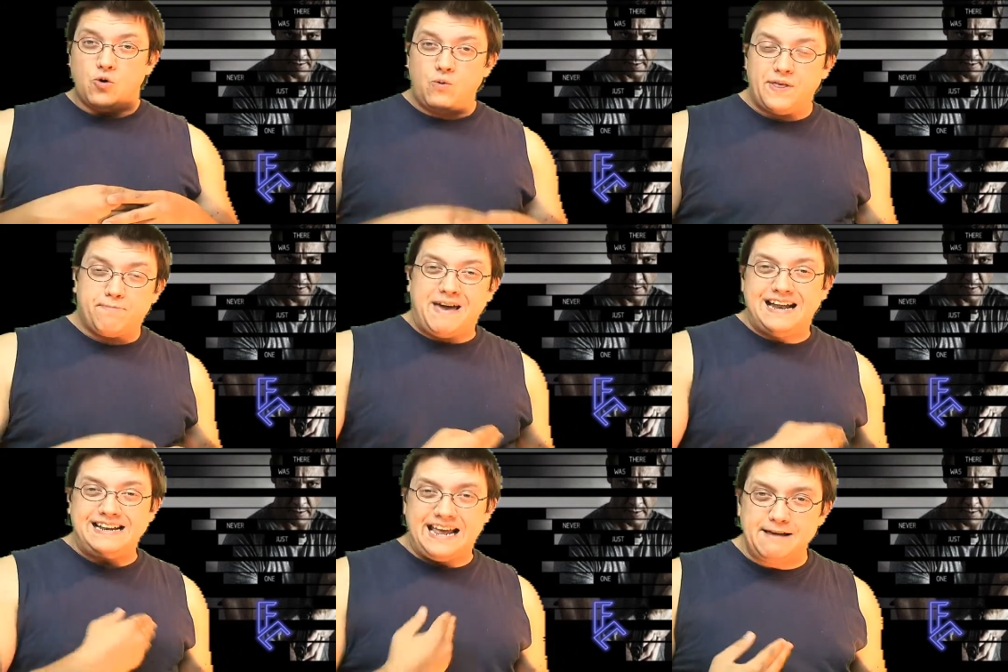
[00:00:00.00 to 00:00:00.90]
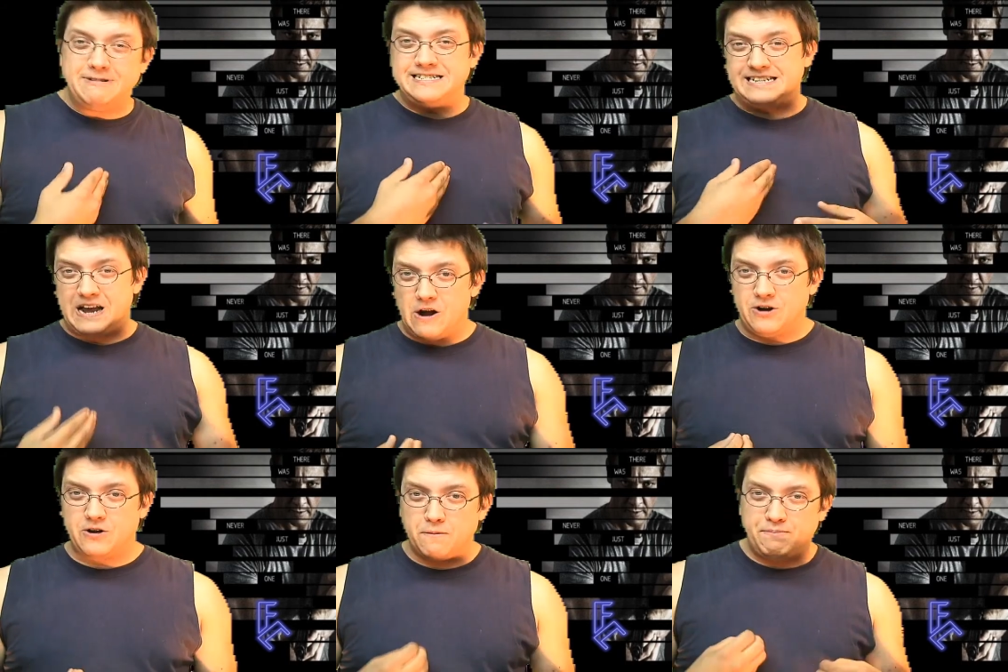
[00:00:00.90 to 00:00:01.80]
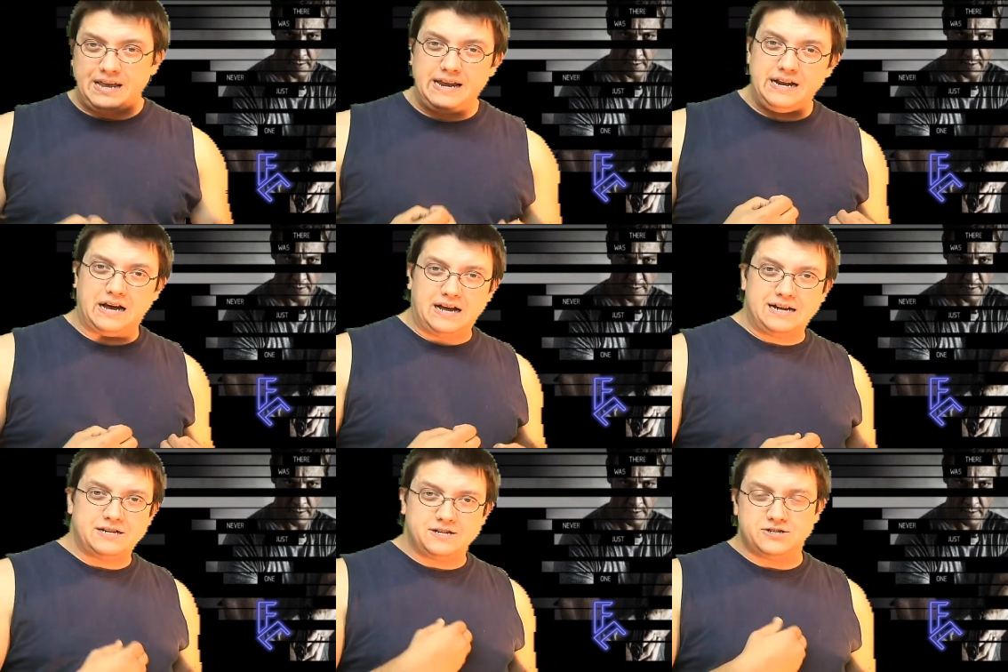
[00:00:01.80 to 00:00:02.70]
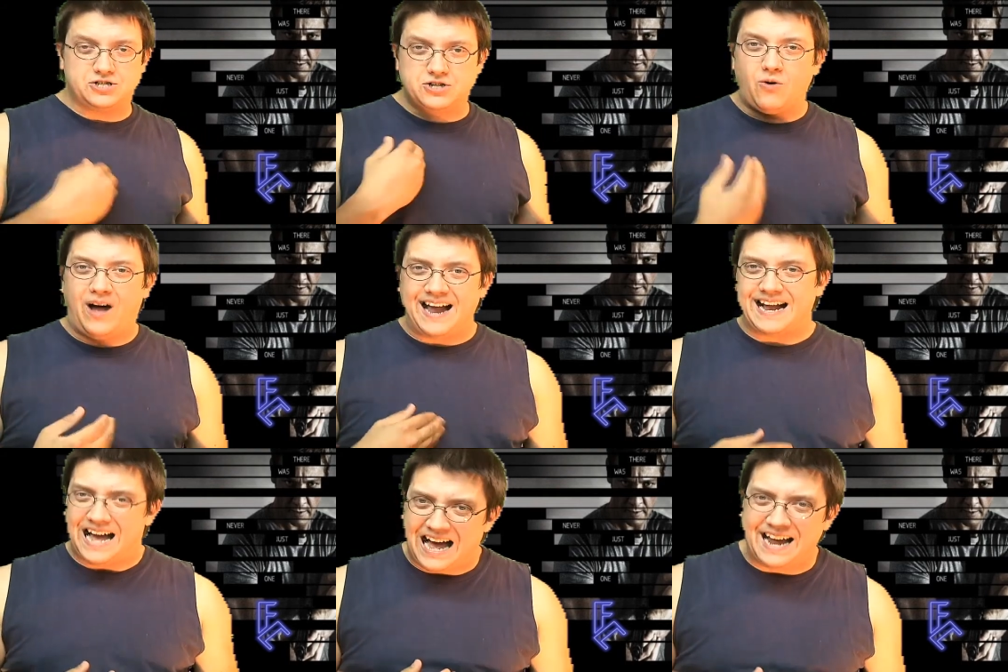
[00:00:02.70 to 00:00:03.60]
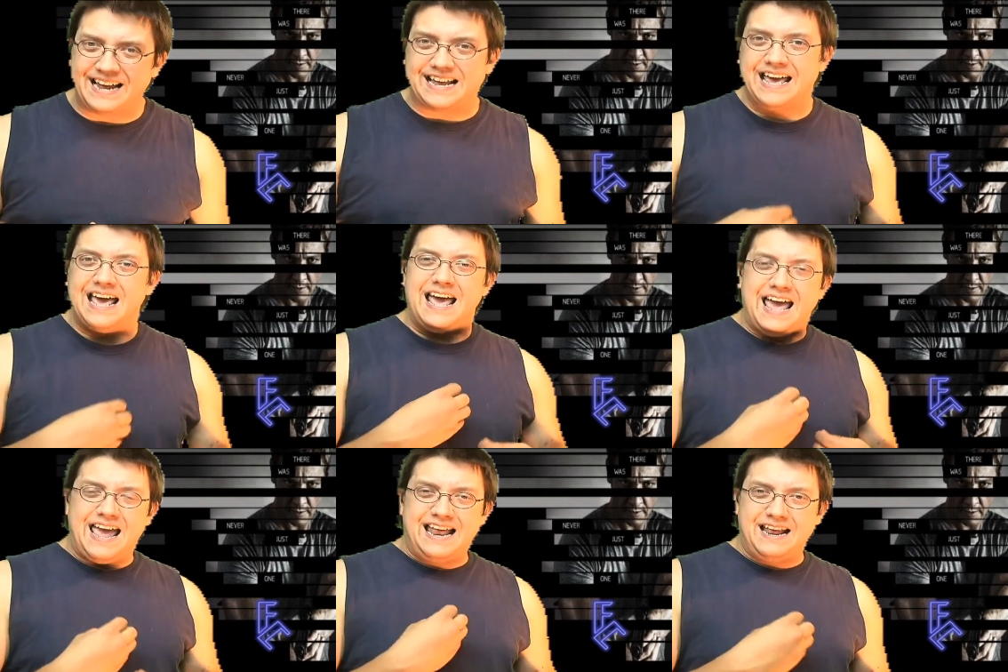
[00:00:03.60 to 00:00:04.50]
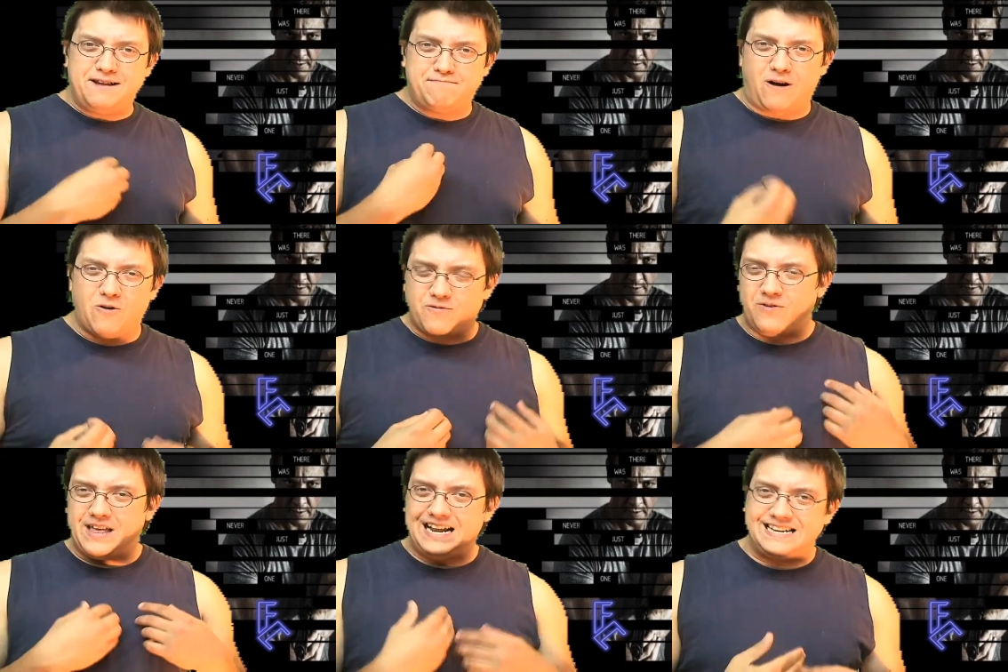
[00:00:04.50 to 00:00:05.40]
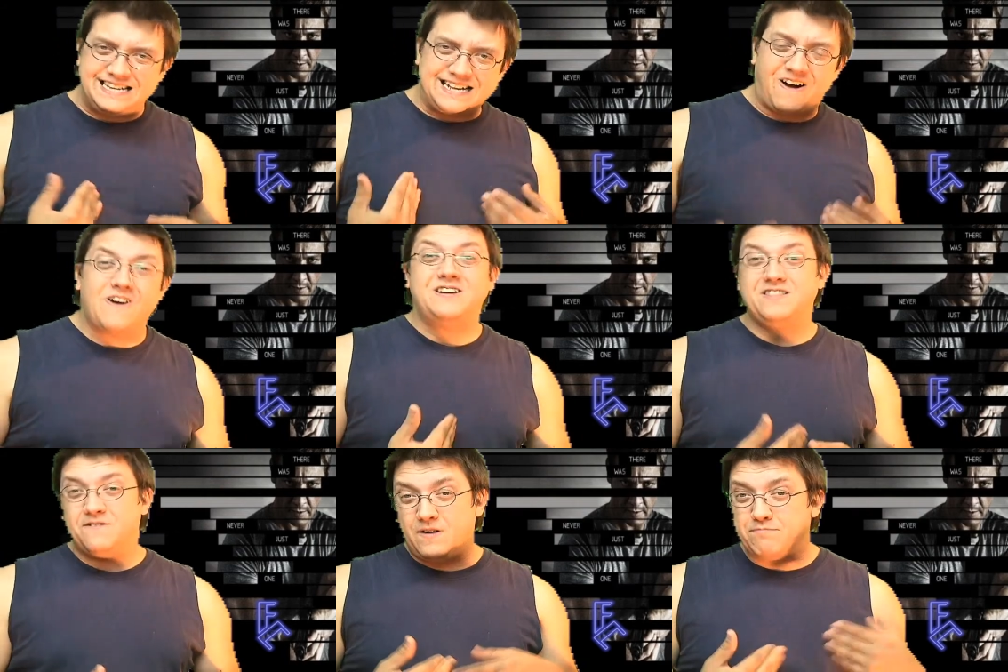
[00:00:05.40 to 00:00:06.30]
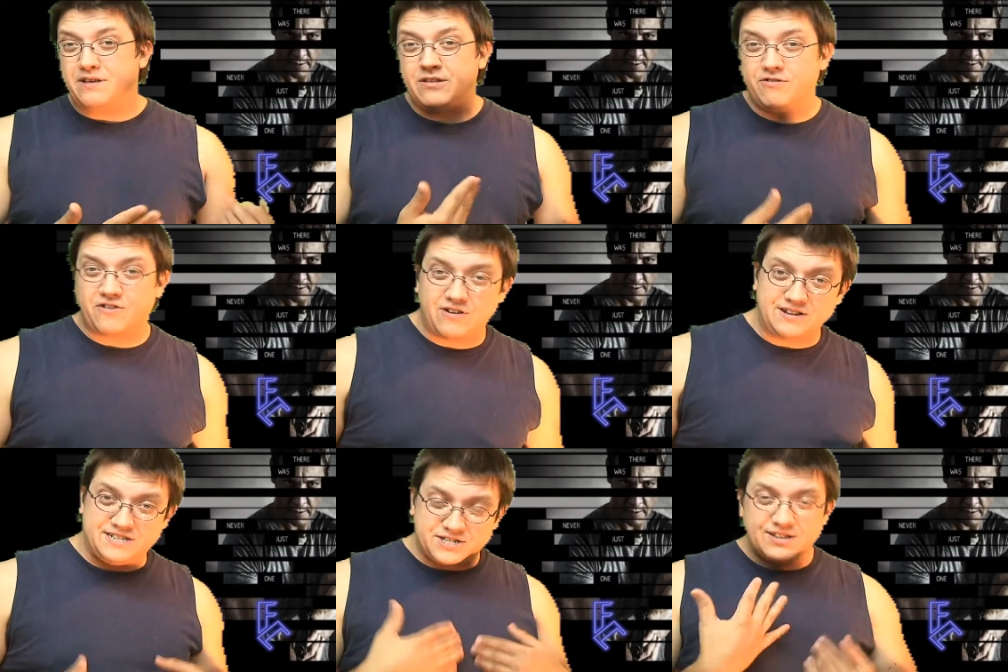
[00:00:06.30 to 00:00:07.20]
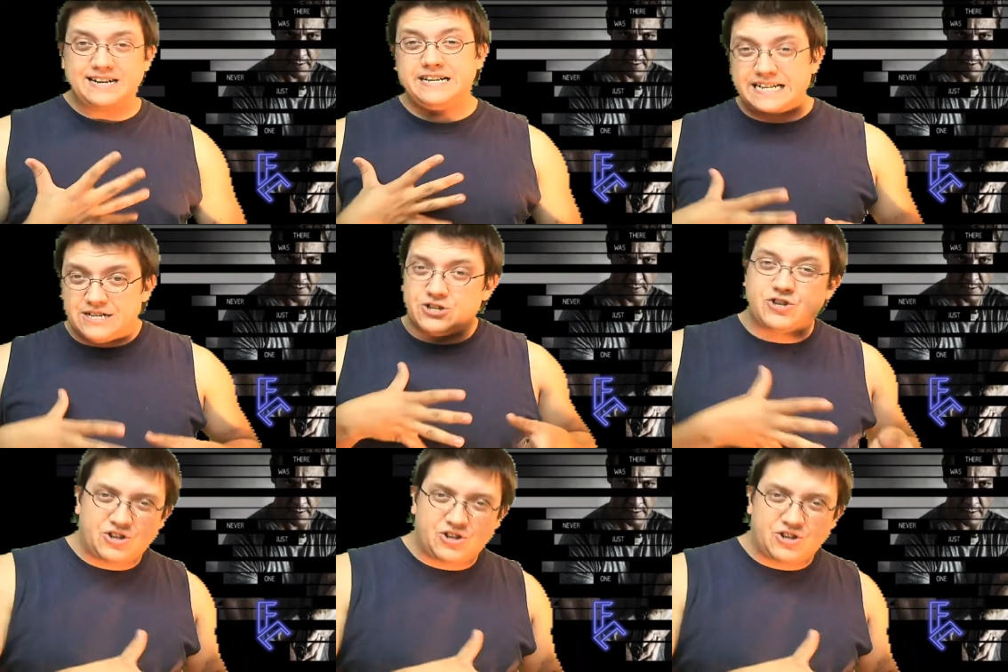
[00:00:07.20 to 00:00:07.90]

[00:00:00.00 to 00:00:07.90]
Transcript: with Matt Damon's character being uh, so iconic and, and powerful that it, it's hard to live up to those trilogies. So they didn't